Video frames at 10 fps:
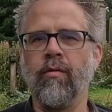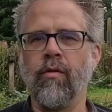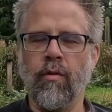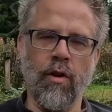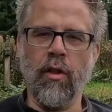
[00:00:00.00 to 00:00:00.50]

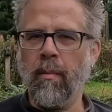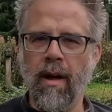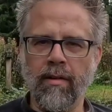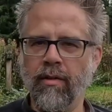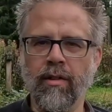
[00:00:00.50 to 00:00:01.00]
searching all the way
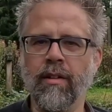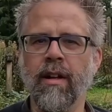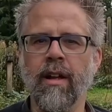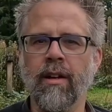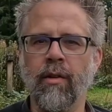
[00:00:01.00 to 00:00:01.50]
back to the
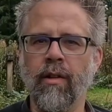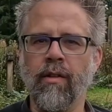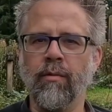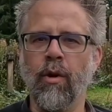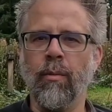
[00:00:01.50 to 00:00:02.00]
Greeks and